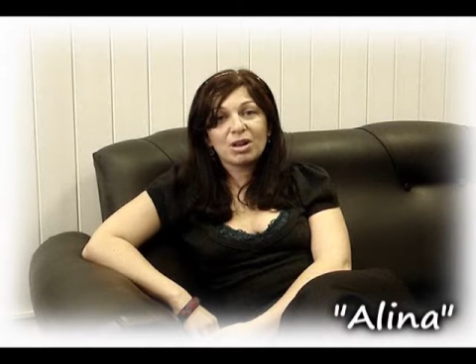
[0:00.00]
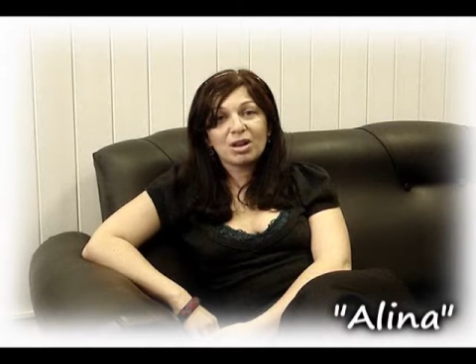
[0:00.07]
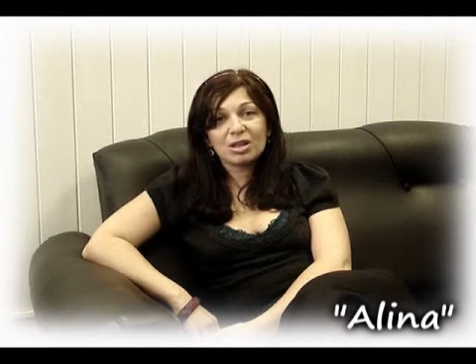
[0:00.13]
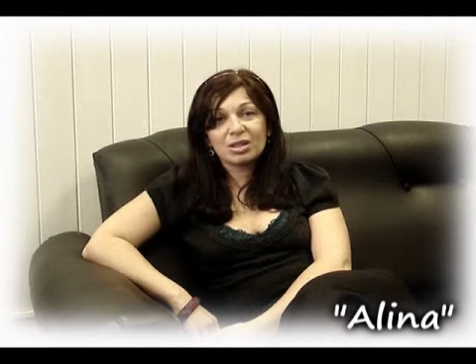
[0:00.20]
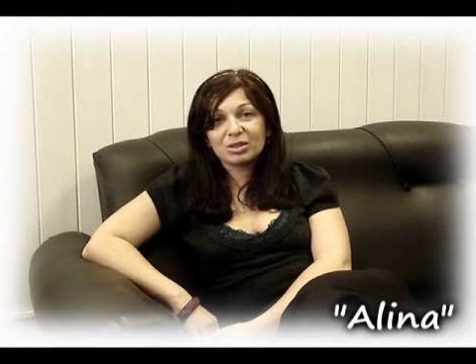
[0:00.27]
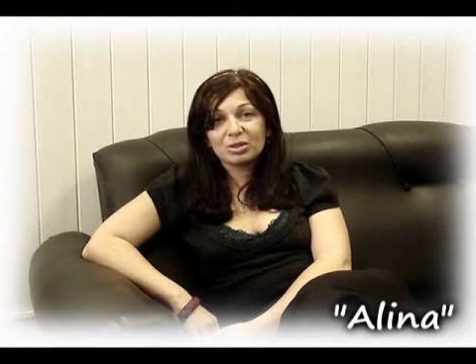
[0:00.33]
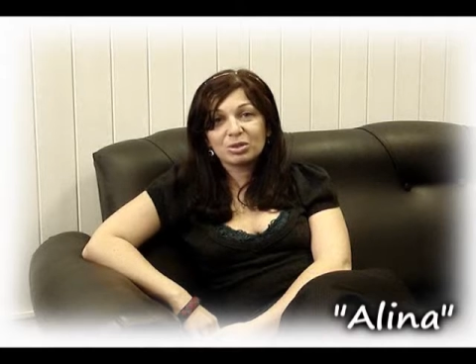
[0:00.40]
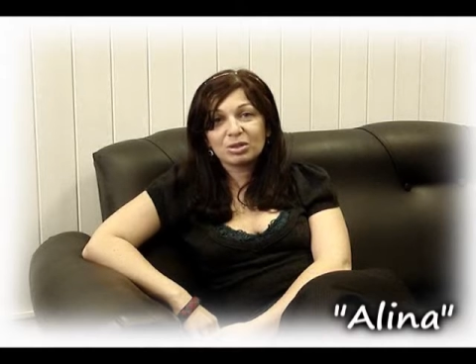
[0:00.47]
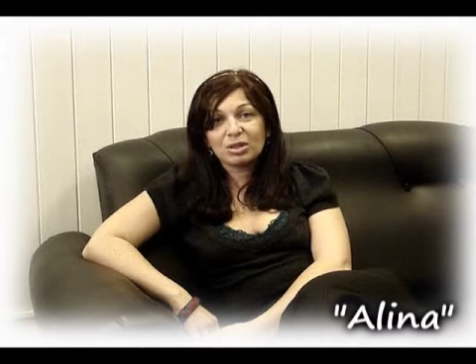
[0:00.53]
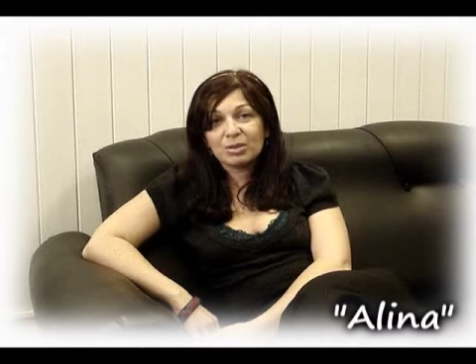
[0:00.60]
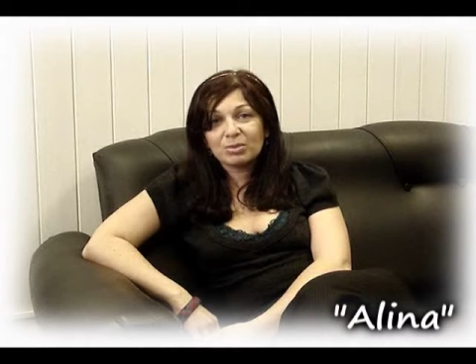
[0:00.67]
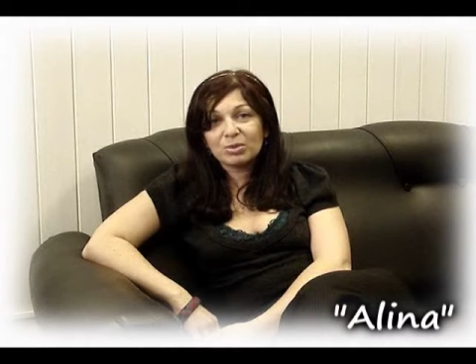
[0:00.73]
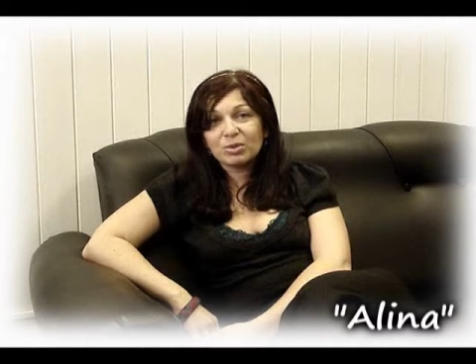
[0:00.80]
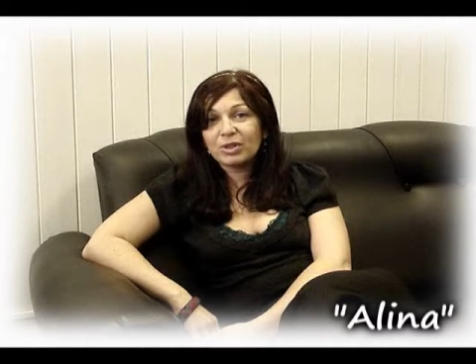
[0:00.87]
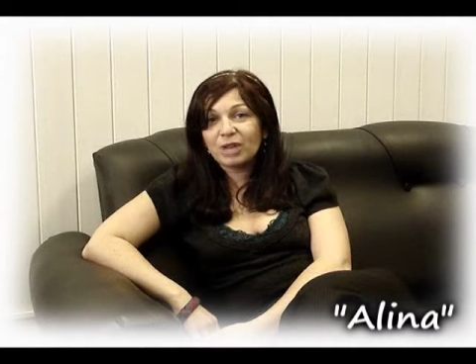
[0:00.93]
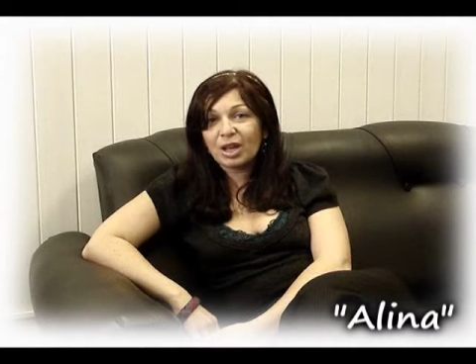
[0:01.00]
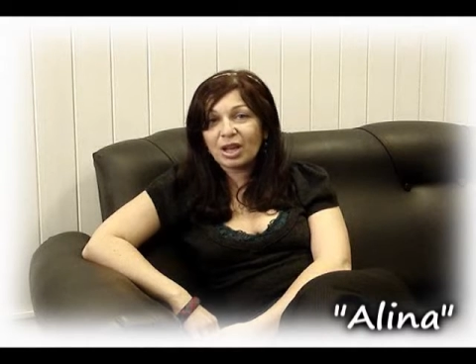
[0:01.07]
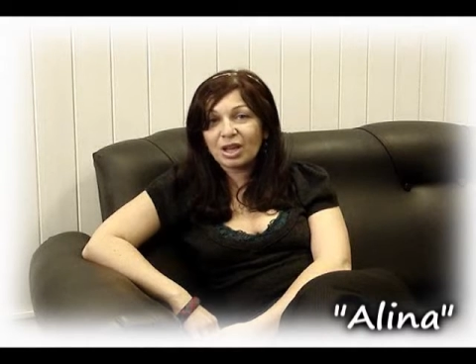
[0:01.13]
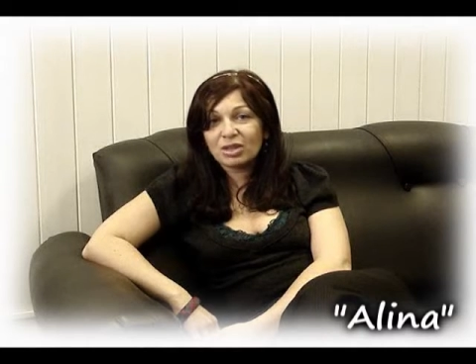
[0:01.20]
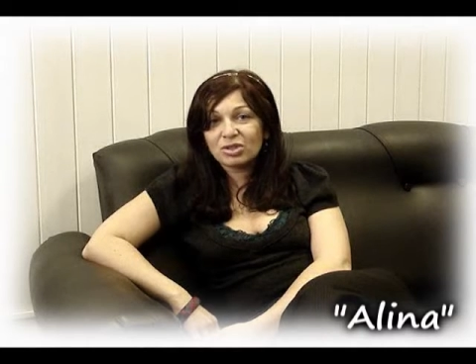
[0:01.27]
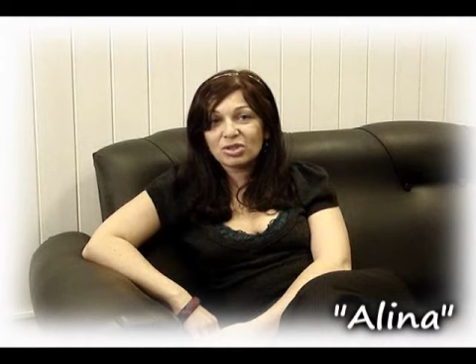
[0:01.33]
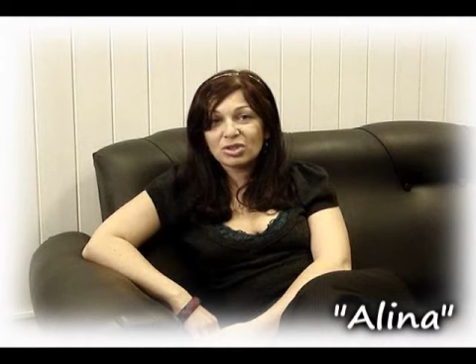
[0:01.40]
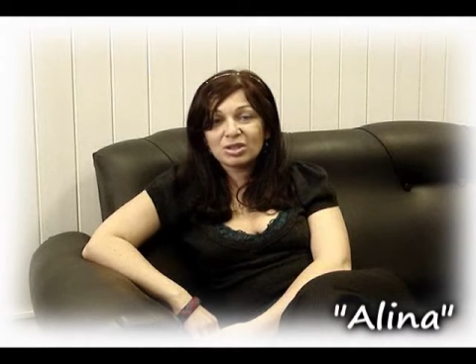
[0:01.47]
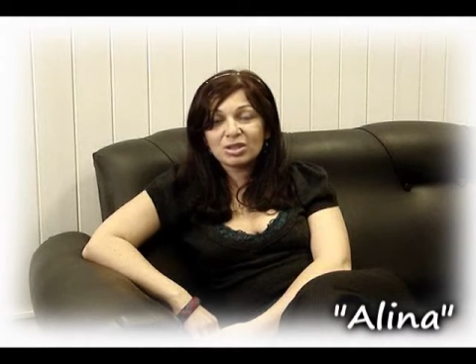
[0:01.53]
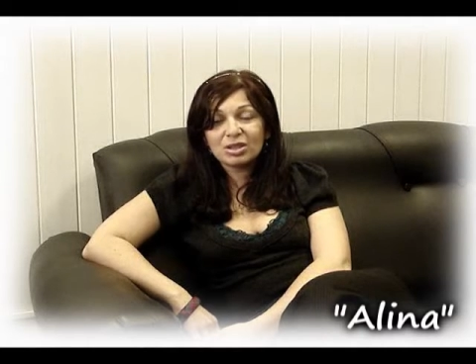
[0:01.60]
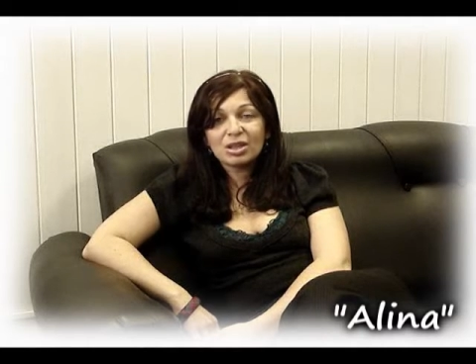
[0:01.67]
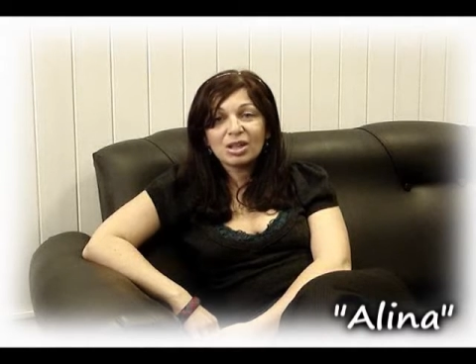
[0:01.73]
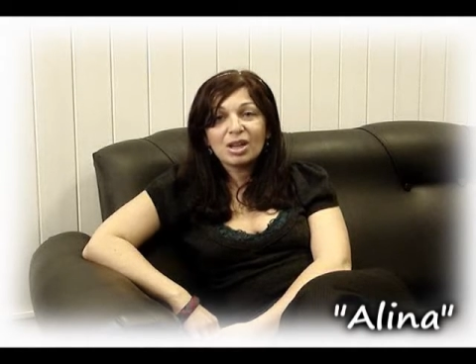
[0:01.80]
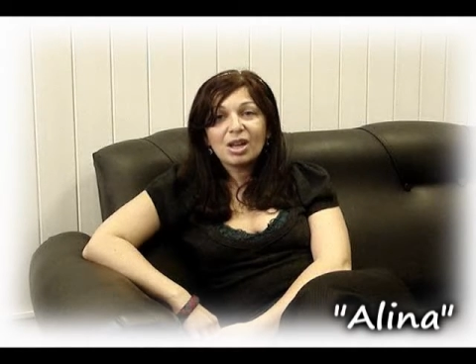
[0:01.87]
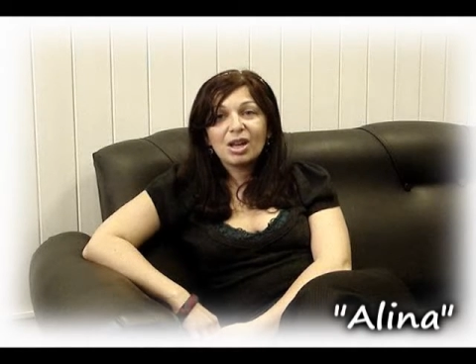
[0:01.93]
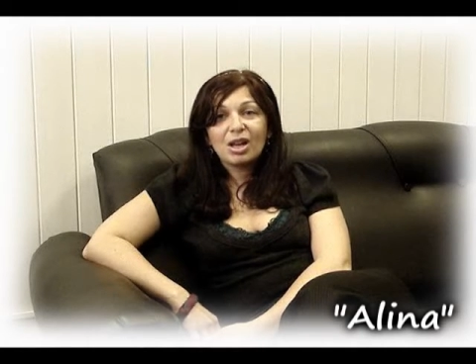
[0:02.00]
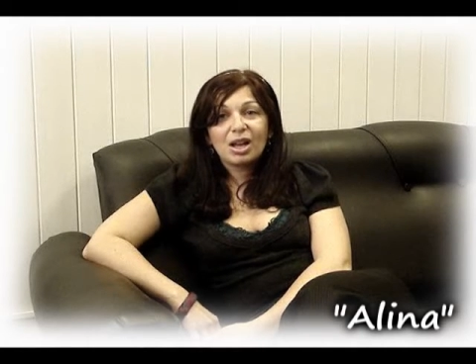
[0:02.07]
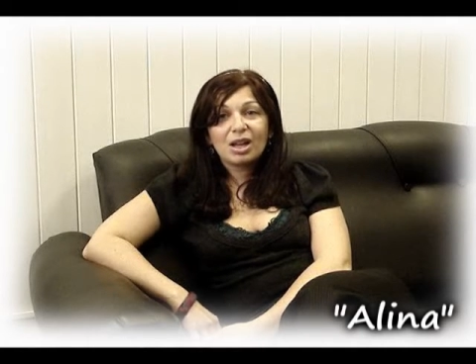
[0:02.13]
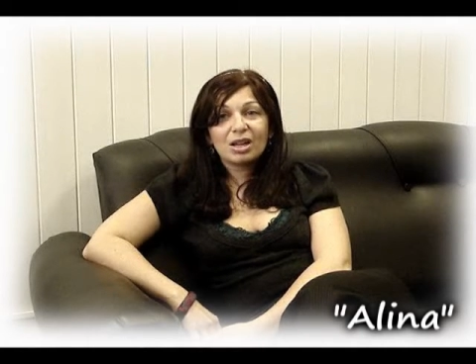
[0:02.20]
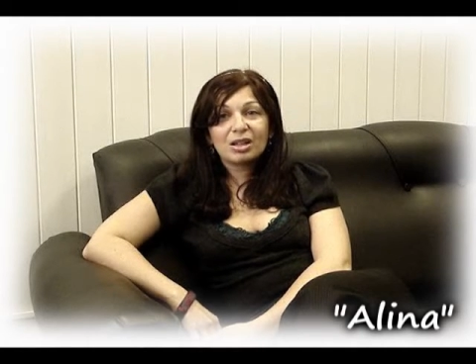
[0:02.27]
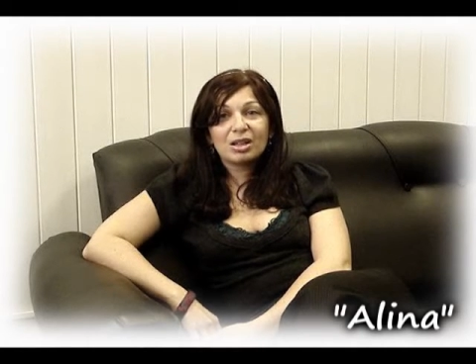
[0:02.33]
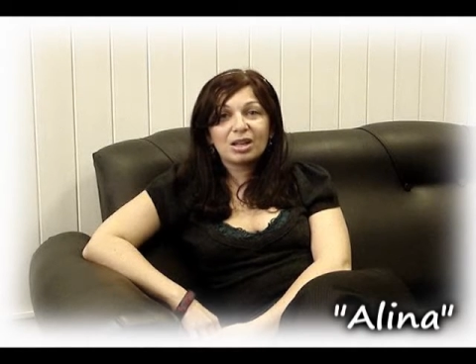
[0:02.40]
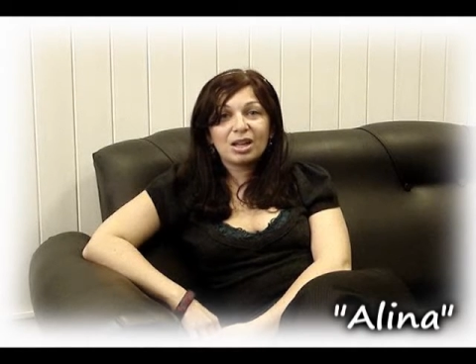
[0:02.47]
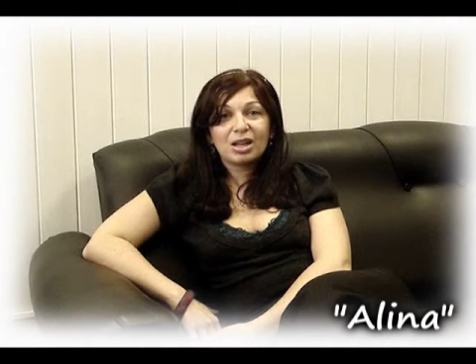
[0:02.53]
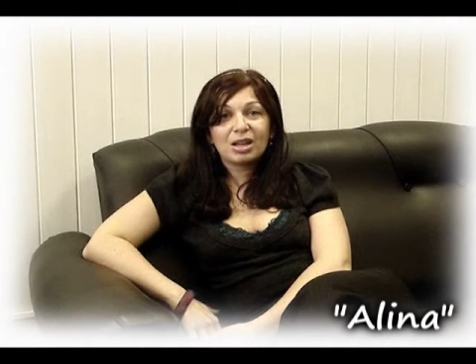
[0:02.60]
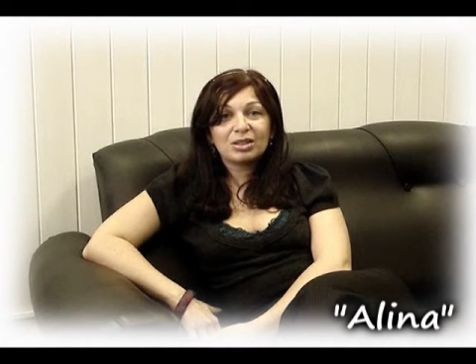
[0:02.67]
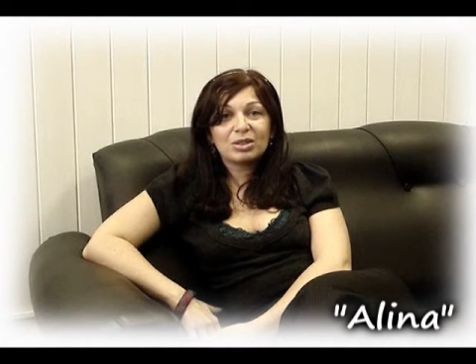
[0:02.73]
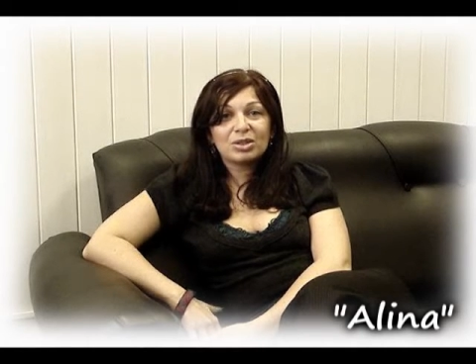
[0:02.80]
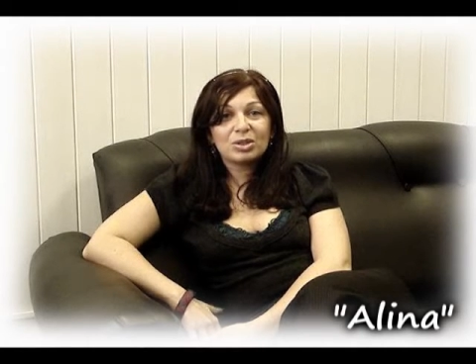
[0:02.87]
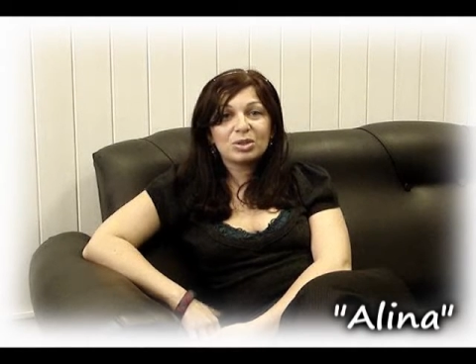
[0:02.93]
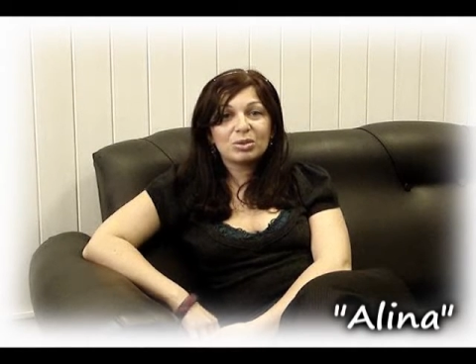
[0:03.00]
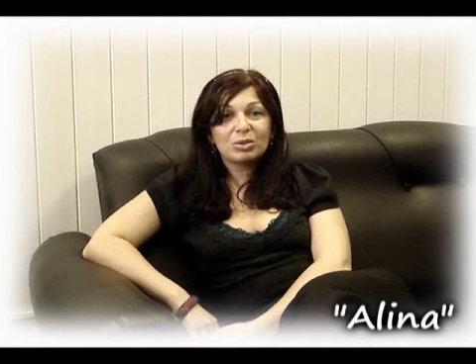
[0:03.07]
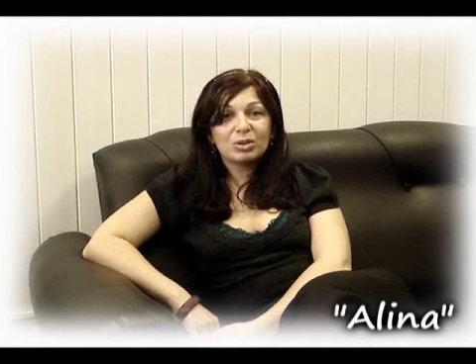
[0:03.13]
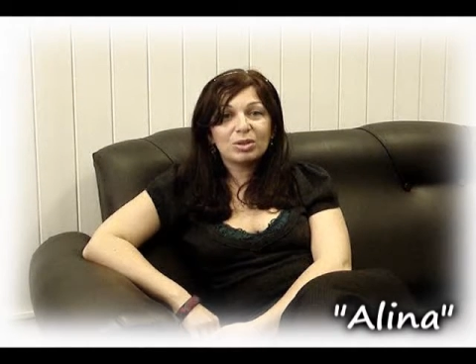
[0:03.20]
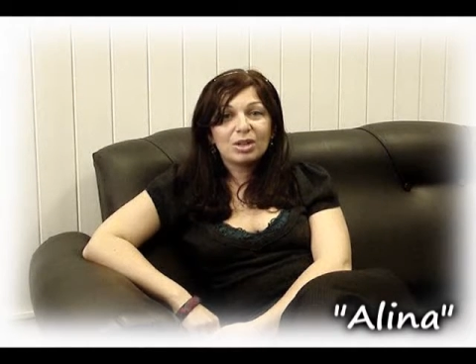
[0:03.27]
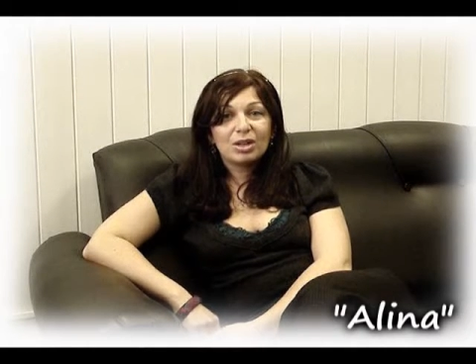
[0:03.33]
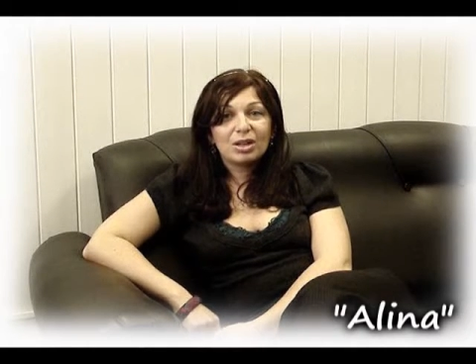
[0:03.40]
asked to come to the agency and to